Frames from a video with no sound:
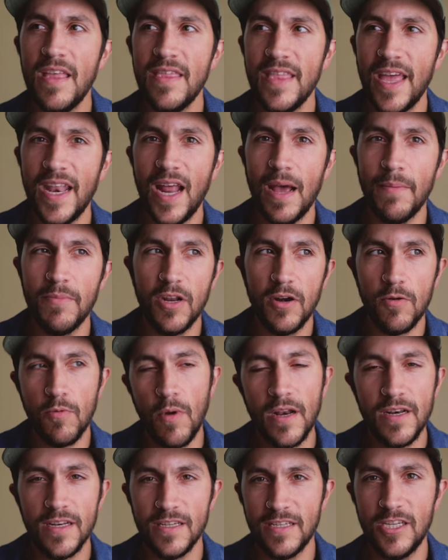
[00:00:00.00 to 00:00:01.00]
then I'm gonna
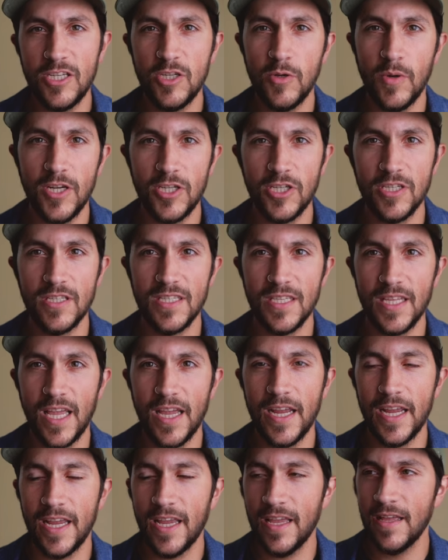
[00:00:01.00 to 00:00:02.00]
run into situations
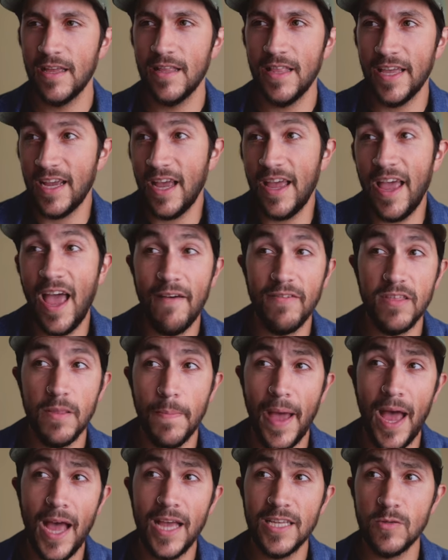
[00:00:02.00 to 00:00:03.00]
like I have in the
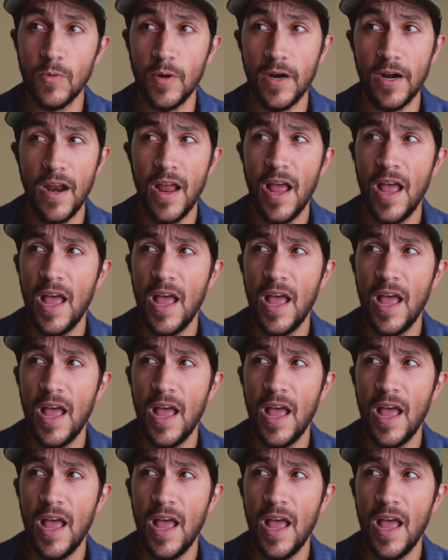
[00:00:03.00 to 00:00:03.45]
past, where